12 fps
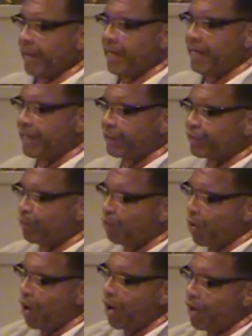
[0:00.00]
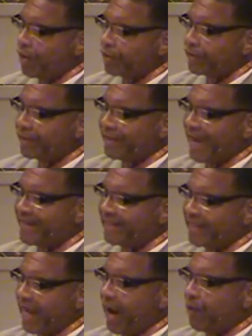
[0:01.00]
And it is a word
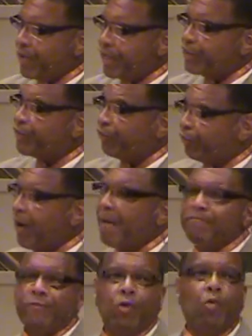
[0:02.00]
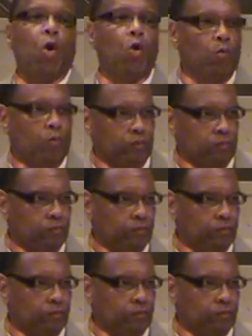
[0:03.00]
that carries from the womb.